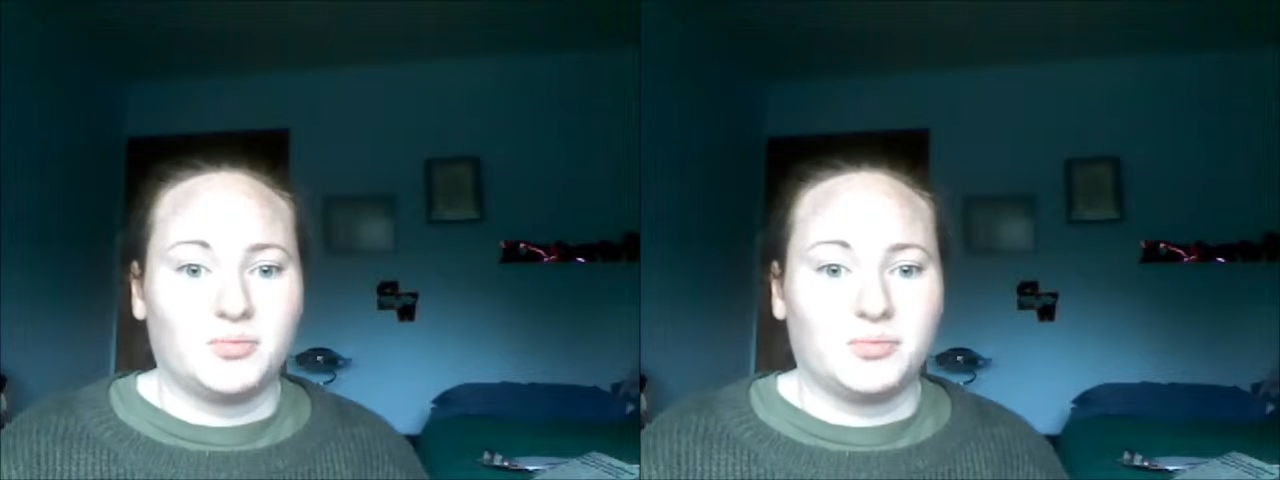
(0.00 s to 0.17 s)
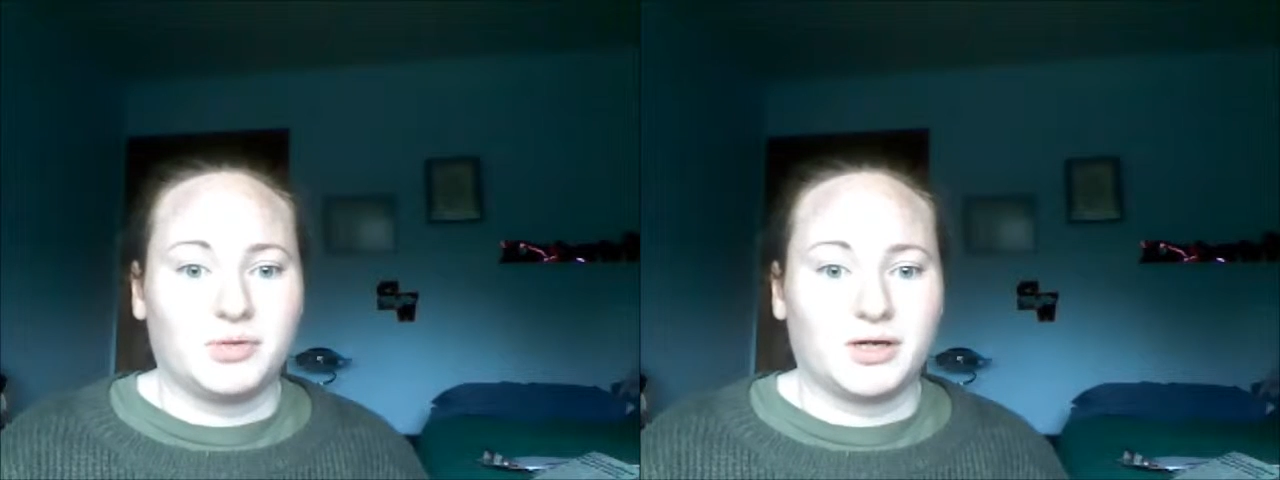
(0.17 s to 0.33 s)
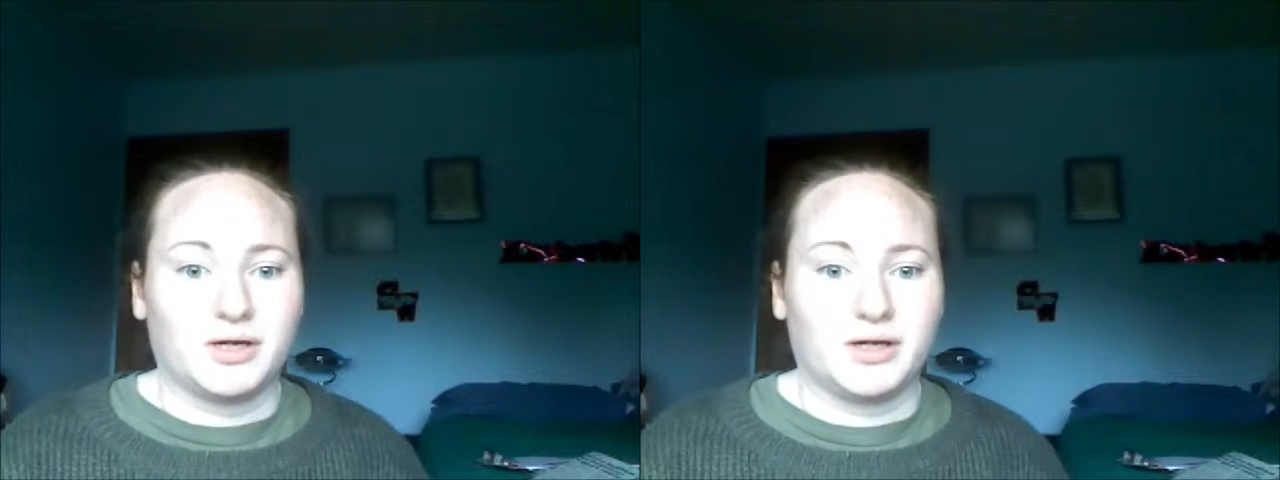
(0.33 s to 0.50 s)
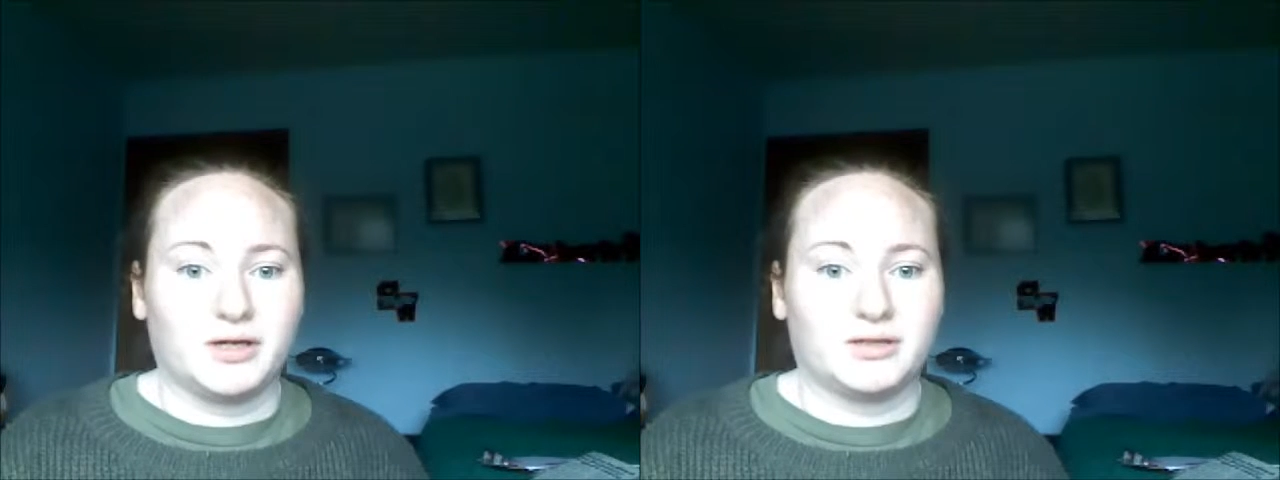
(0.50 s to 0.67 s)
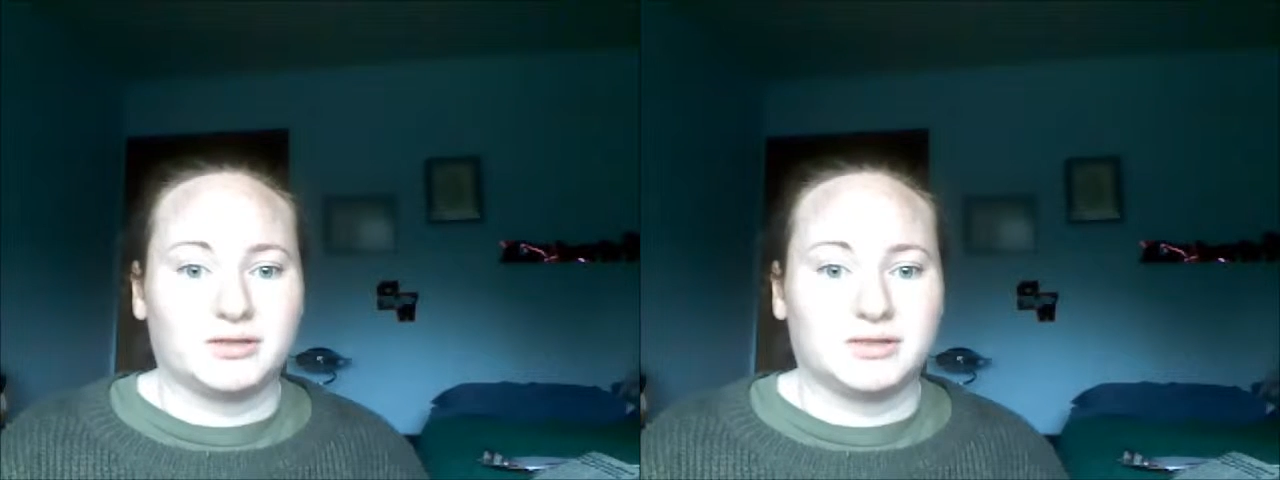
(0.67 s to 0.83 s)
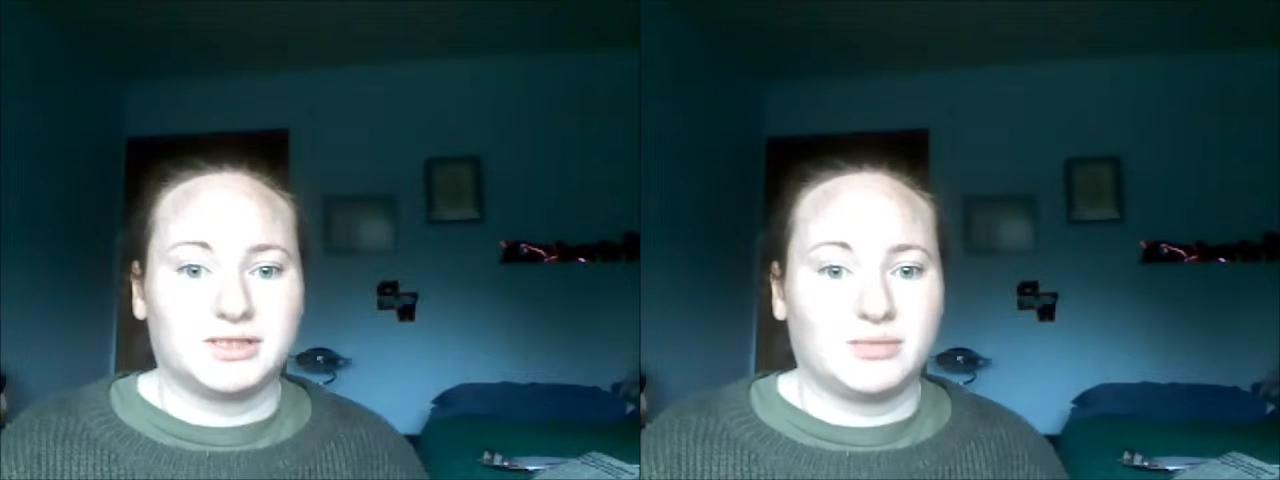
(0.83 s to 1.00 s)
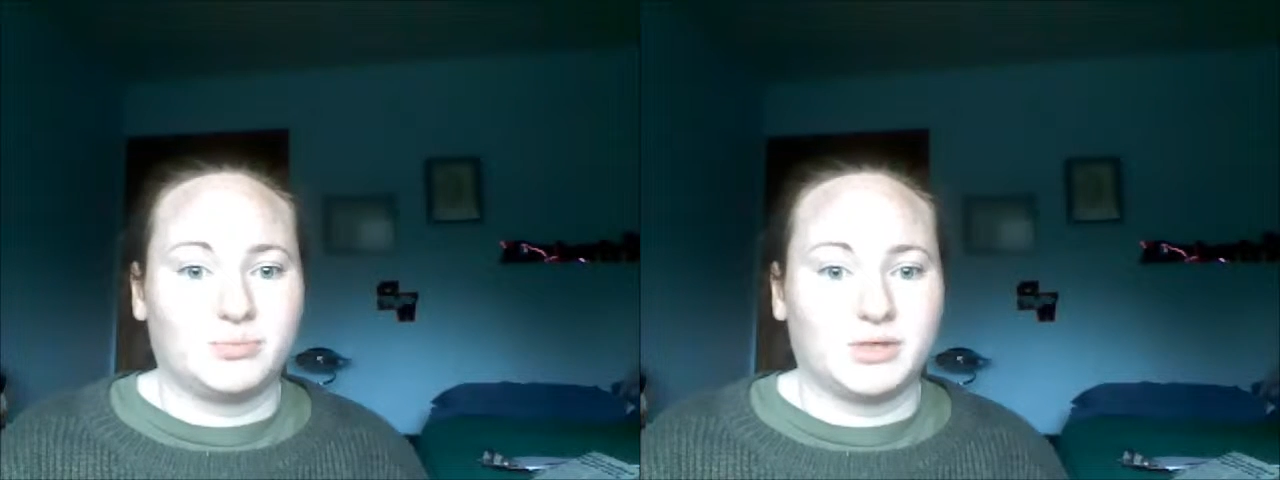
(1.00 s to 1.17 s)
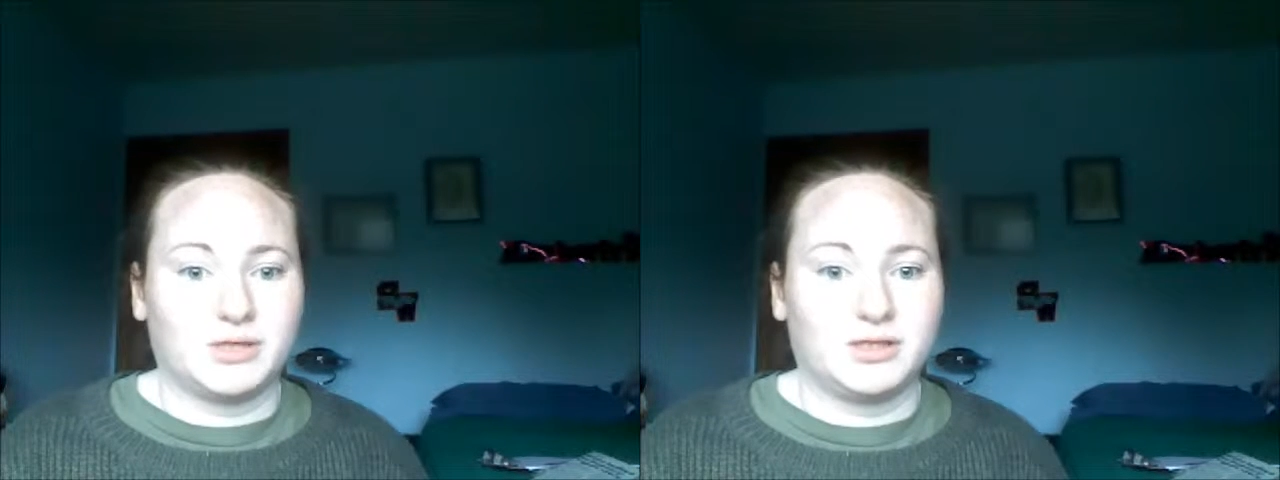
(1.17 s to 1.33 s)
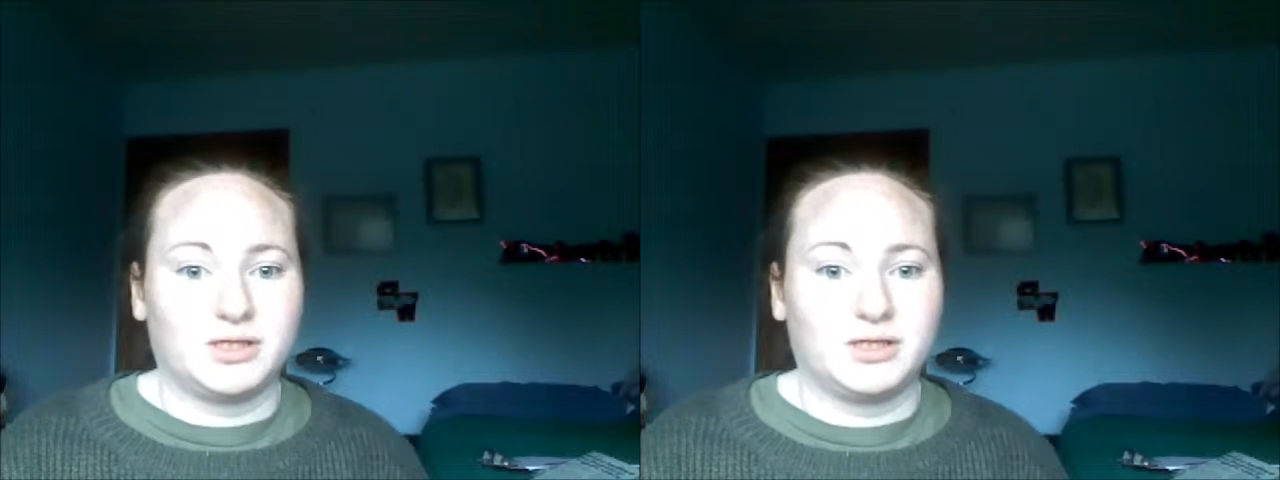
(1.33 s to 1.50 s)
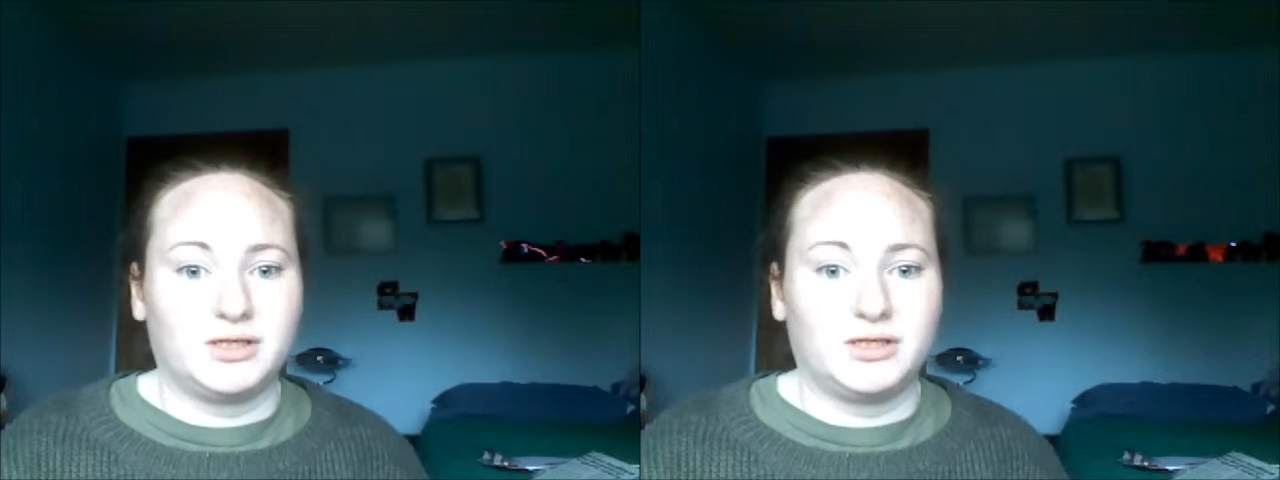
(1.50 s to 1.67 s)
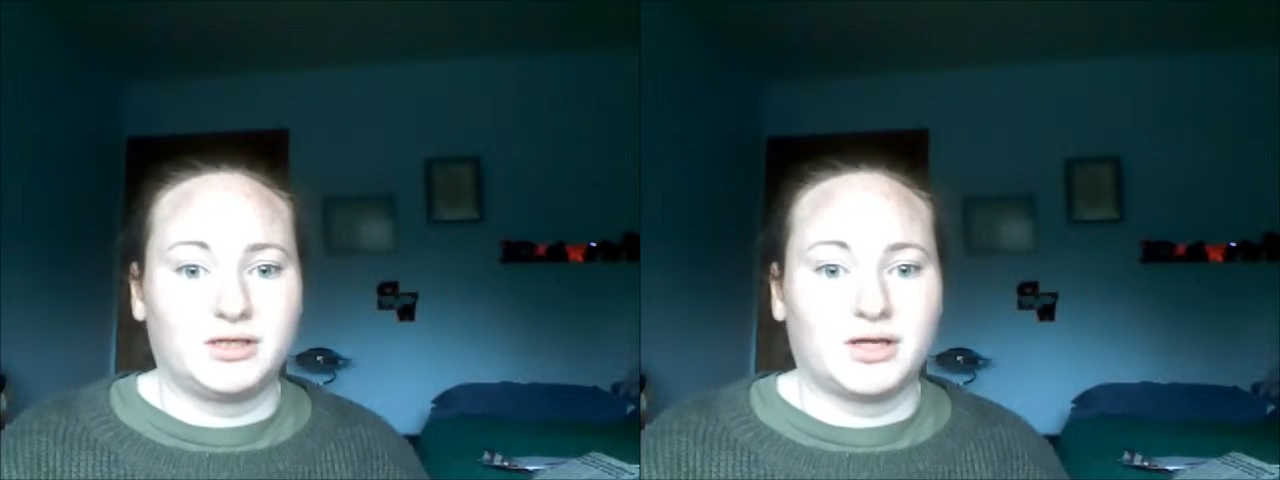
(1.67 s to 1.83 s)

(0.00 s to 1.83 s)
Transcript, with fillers: but typically,